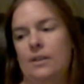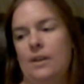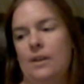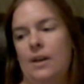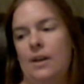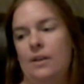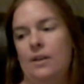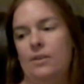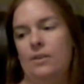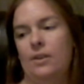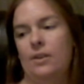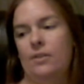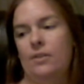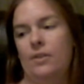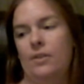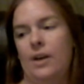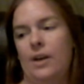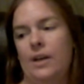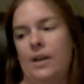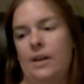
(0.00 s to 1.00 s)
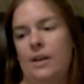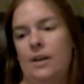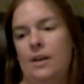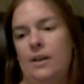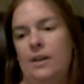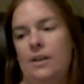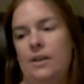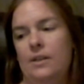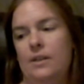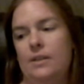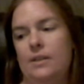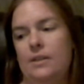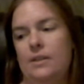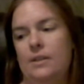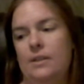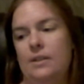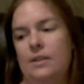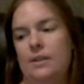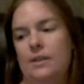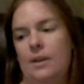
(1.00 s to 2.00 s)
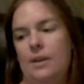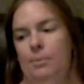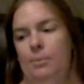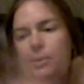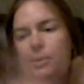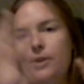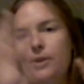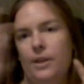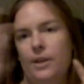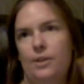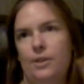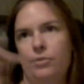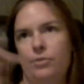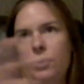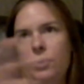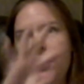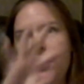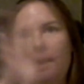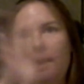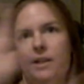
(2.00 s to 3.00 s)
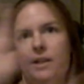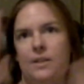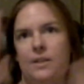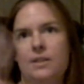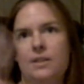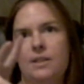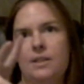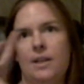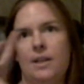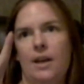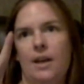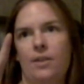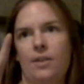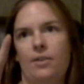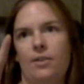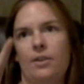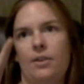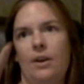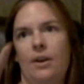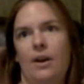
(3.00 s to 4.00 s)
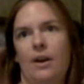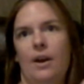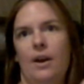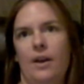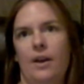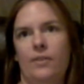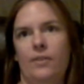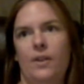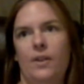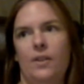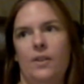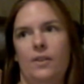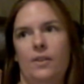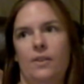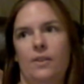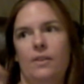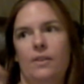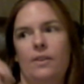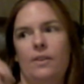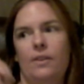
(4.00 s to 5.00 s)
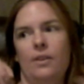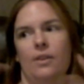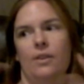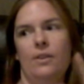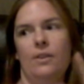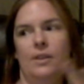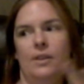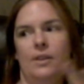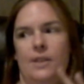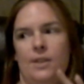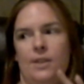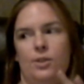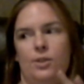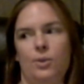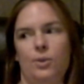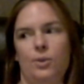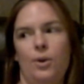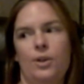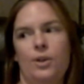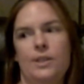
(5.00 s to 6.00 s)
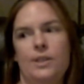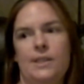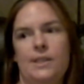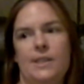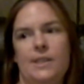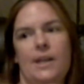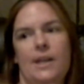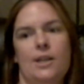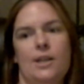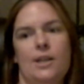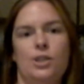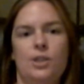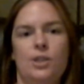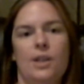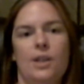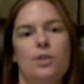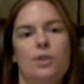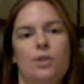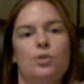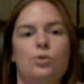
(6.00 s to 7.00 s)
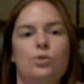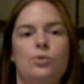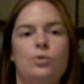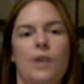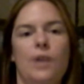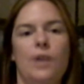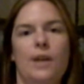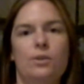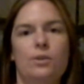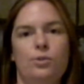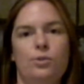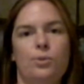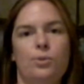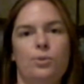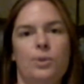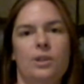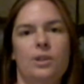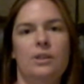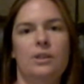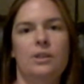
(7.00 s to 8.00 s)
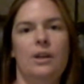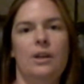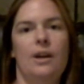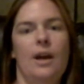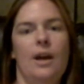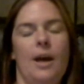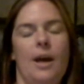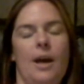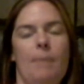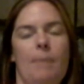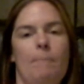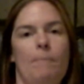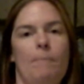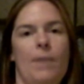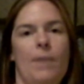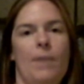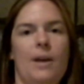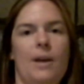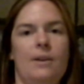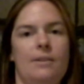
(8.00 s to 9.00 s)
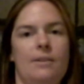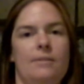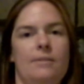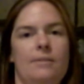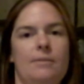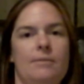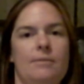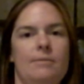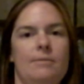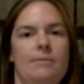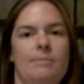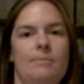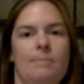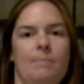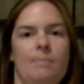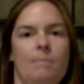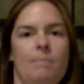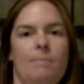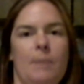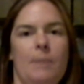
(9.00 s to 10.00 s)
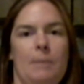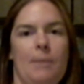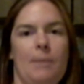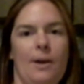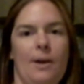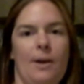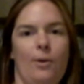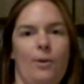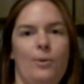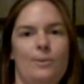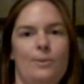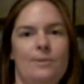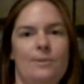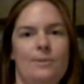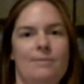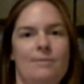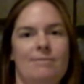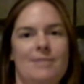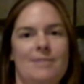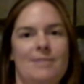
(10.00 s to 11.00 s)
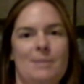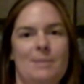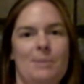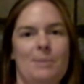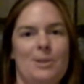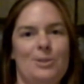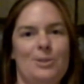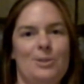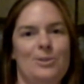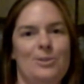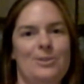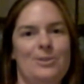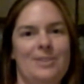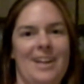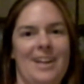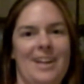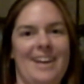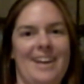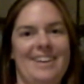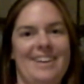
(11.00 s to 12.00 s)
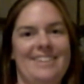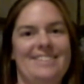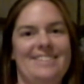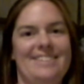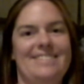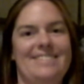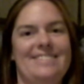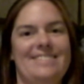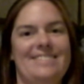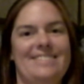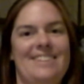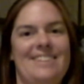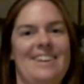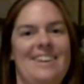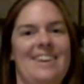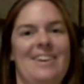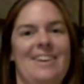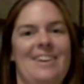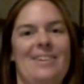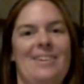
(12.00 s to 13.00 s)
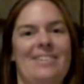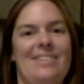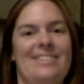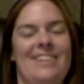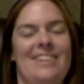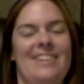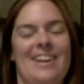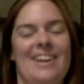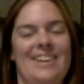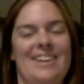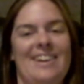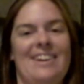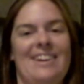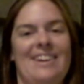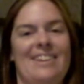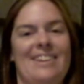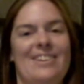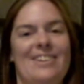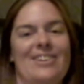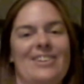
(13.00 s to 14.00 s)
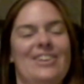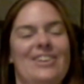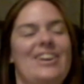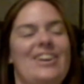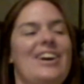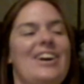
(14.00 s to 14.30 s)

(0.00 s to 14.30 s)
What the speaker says: I don't know. I put like three lines together, and then the tattoo artist, he actually like hand drew it and made me my own special lion, and like none other.